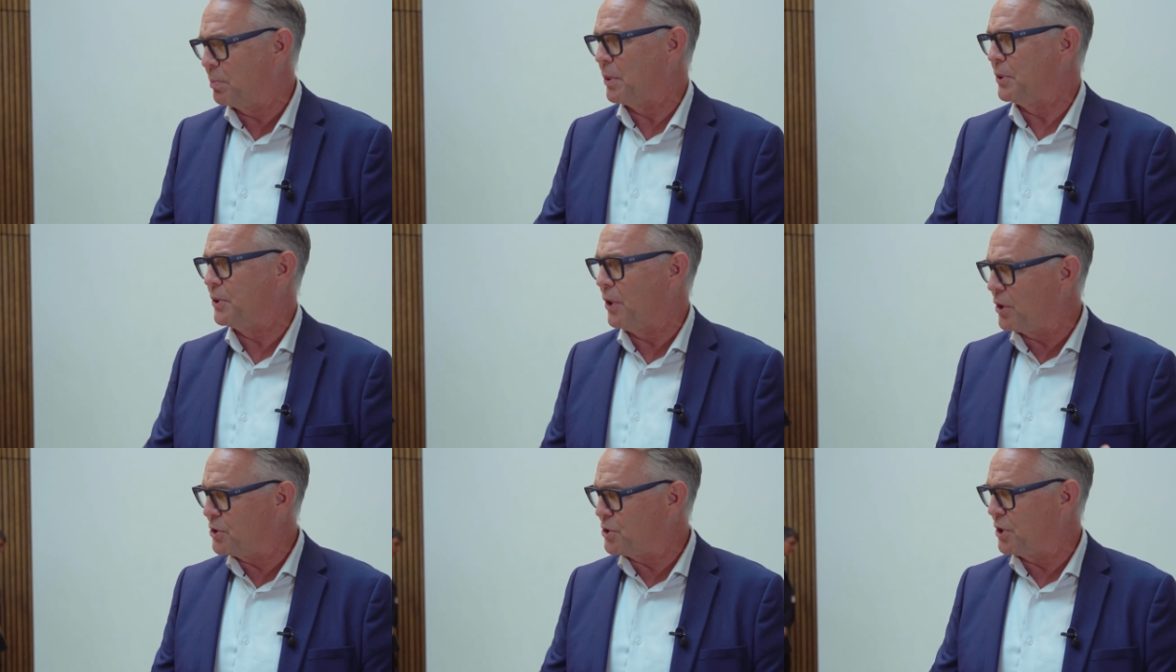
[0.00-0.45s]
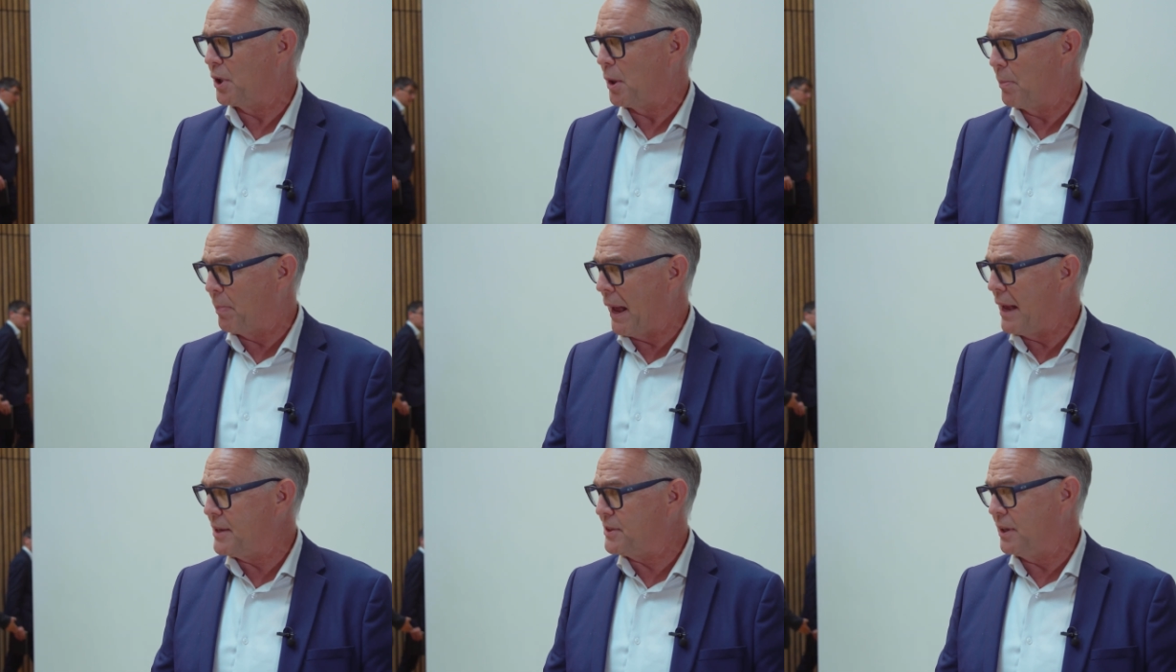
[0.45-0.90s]
production
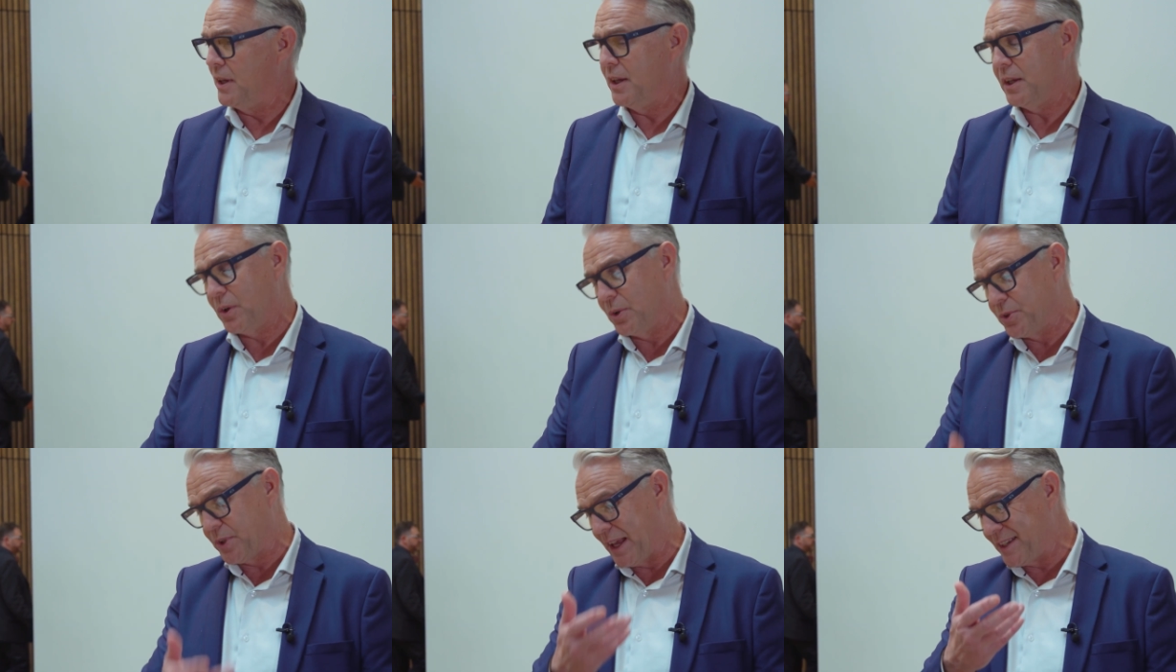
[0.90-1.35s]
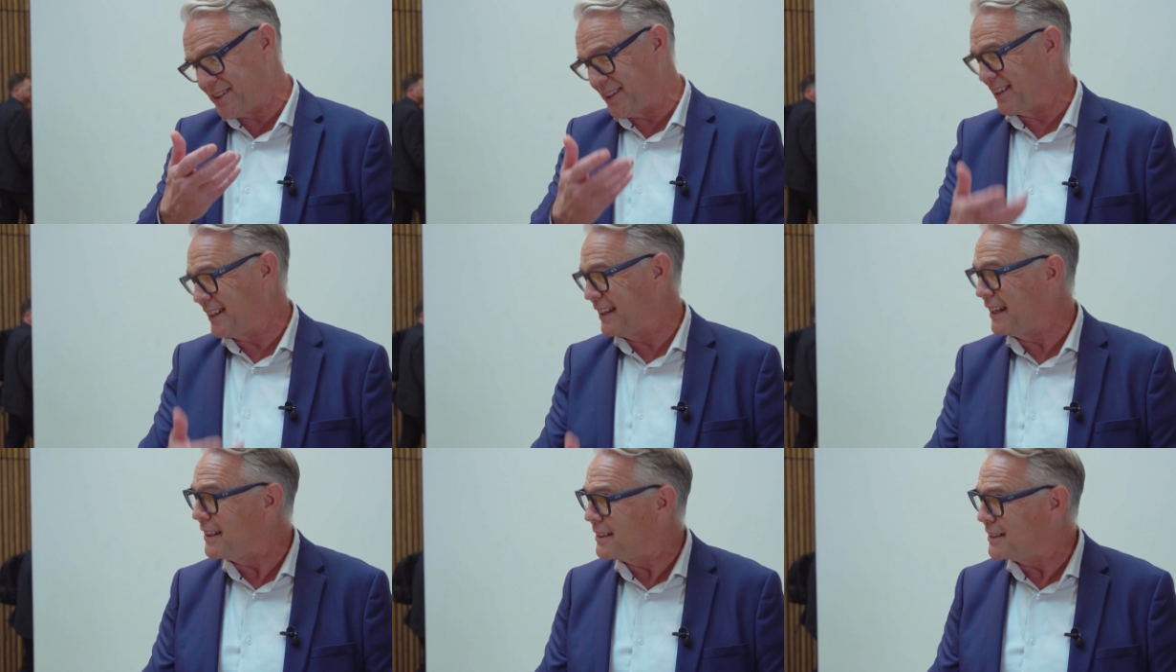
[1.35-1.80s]
capacity because that's a
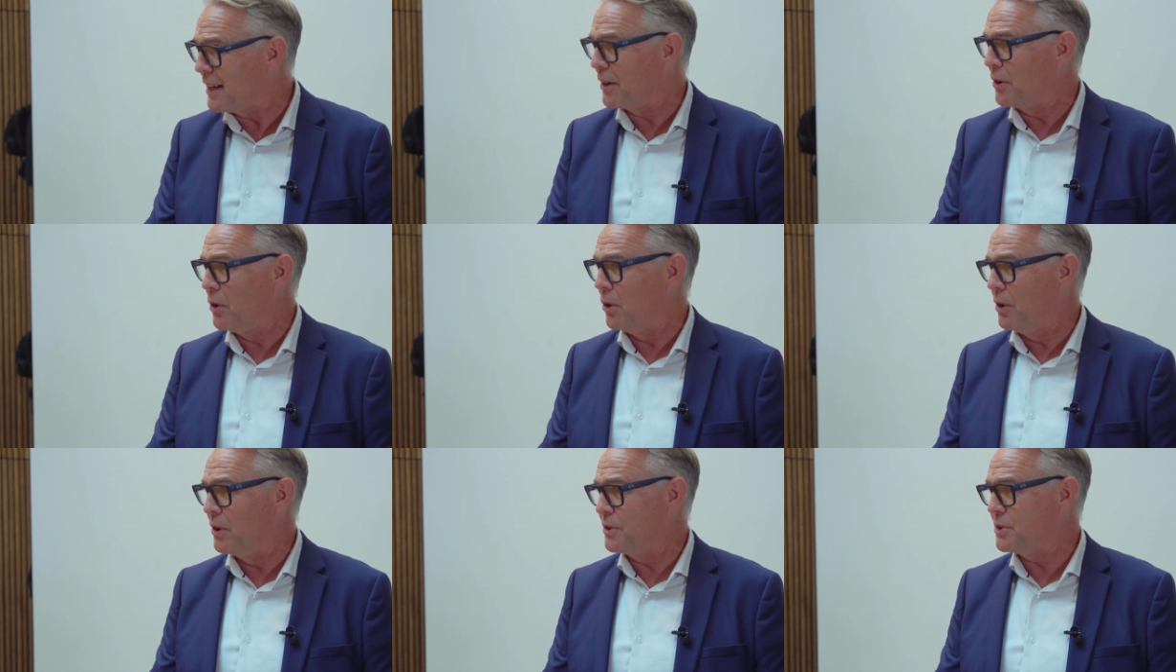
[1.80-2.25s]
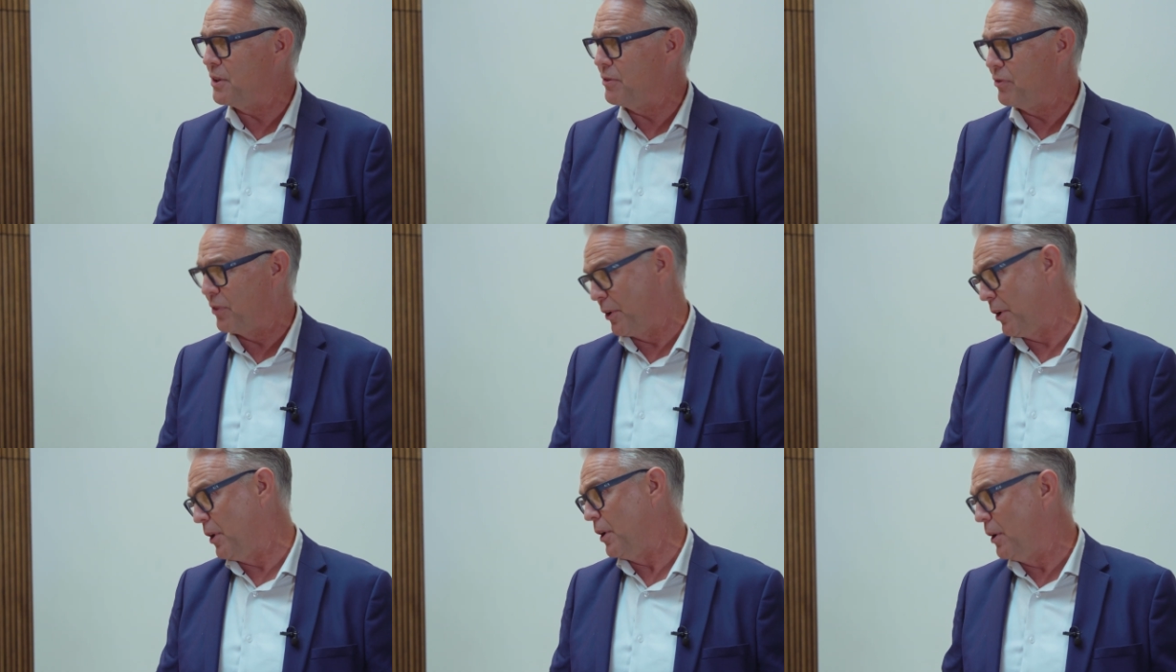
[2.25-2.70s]
key technology
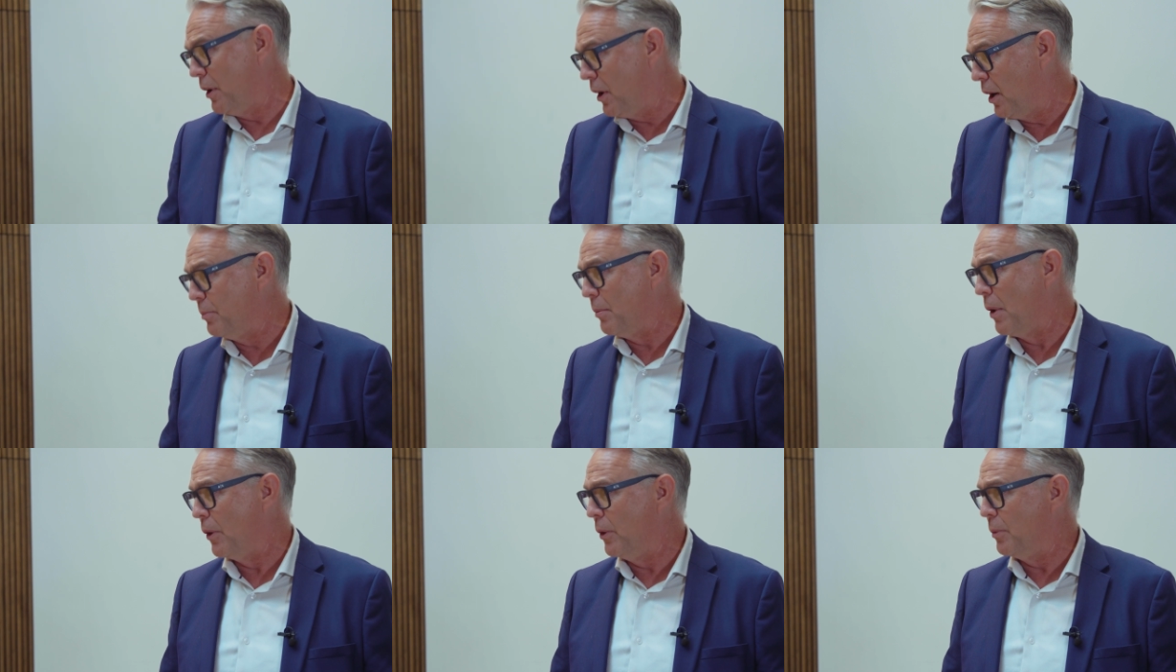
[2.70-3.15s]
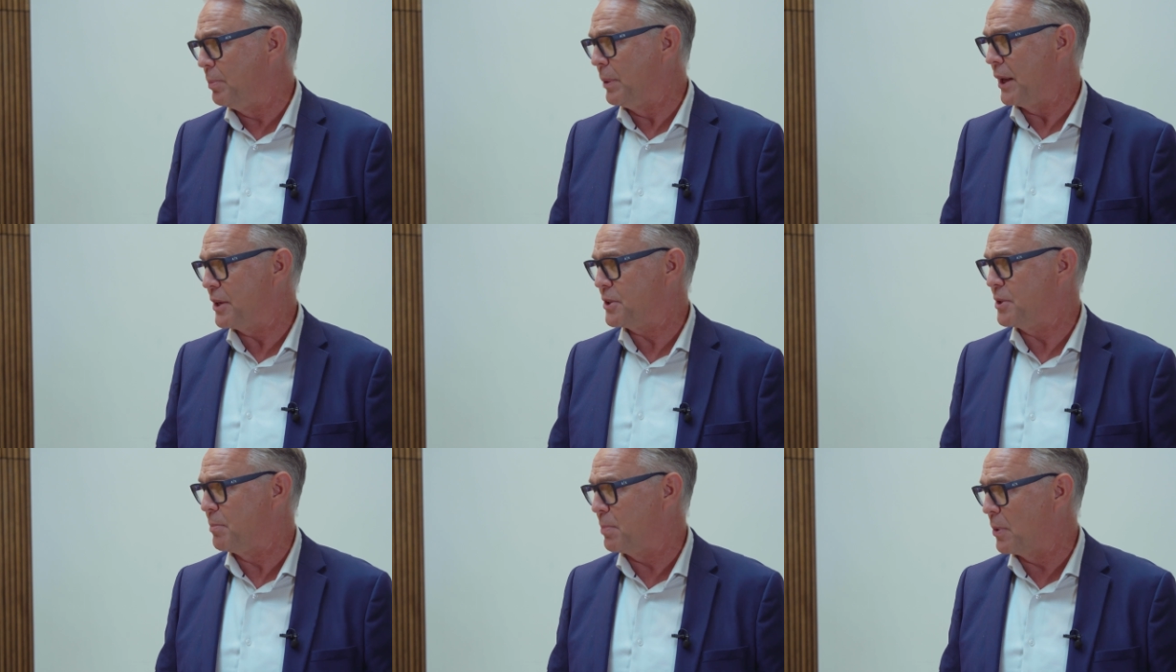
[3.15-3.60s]
for our
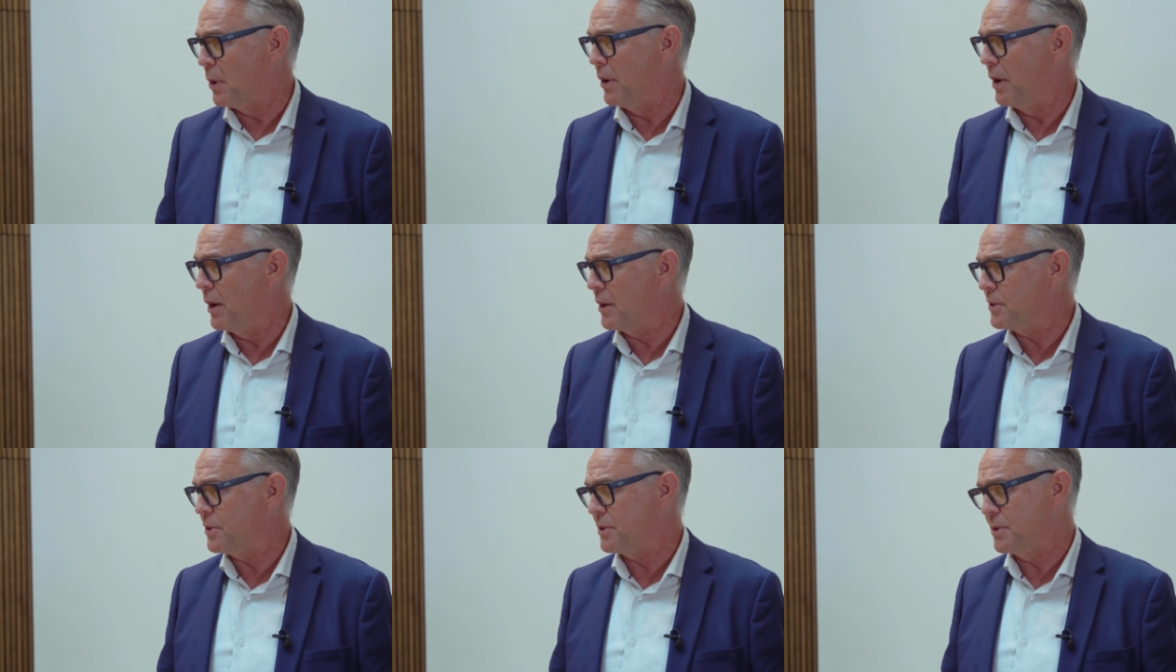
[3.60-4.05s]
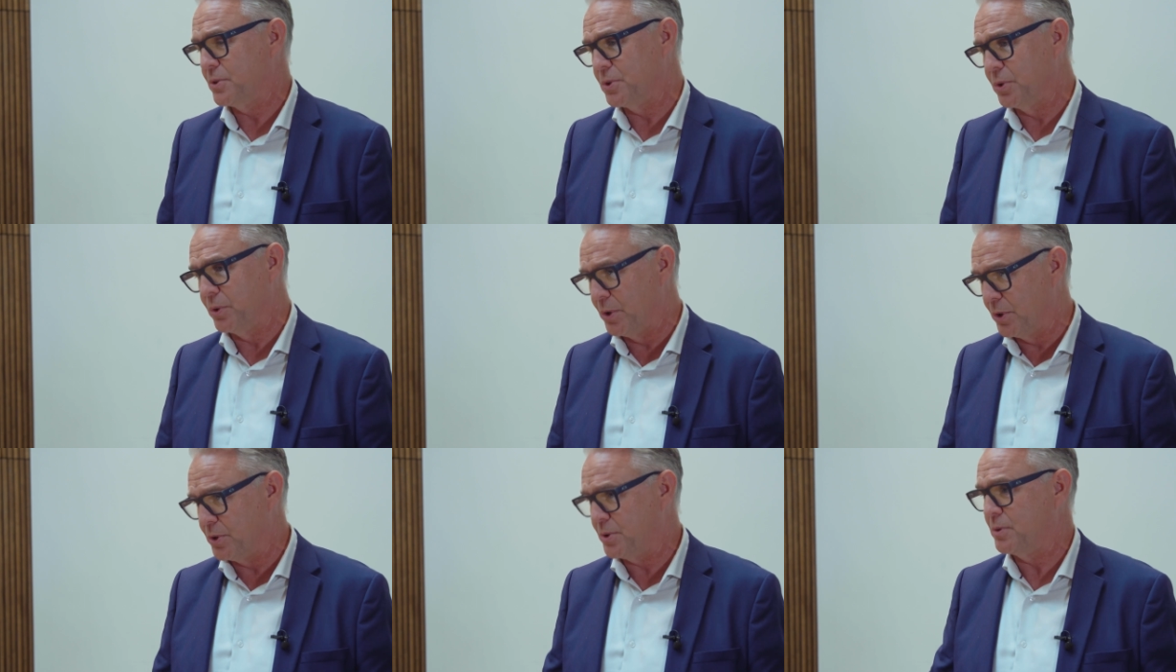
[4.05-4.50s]
multiplexing products.
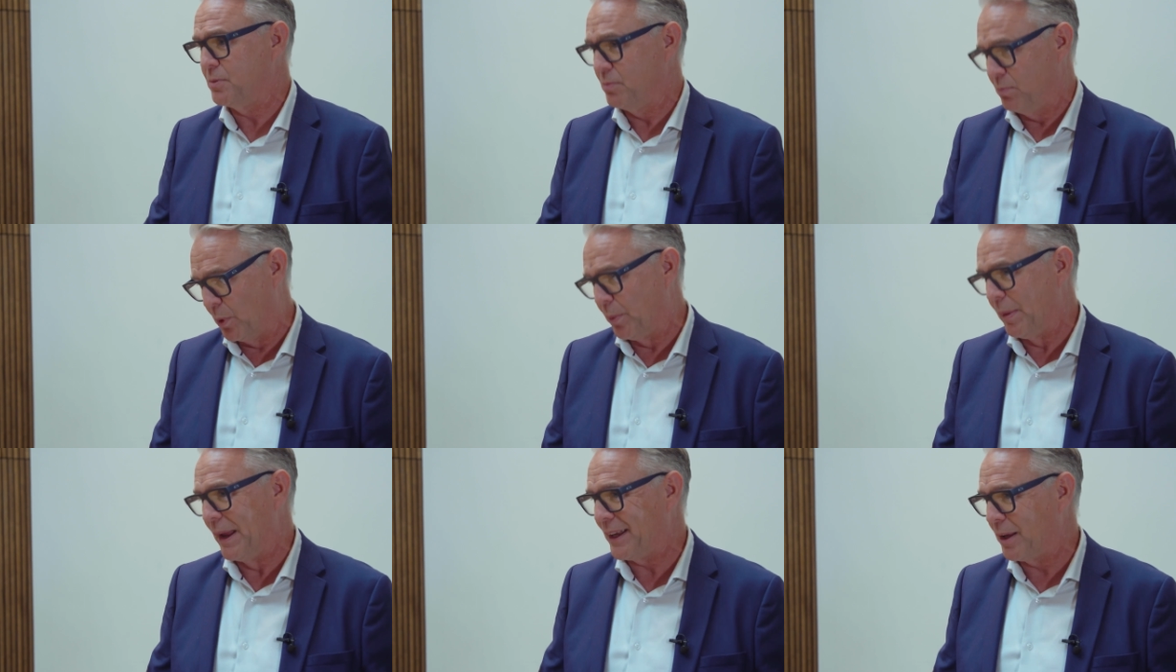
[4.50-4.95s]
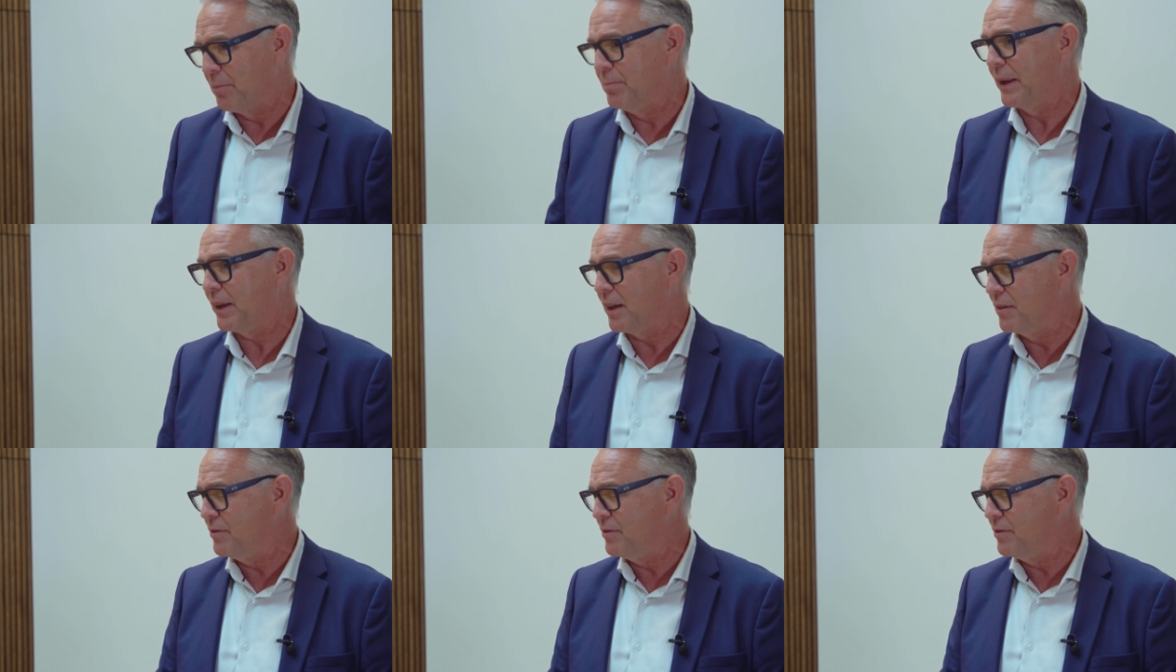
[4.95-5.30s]
So we're making big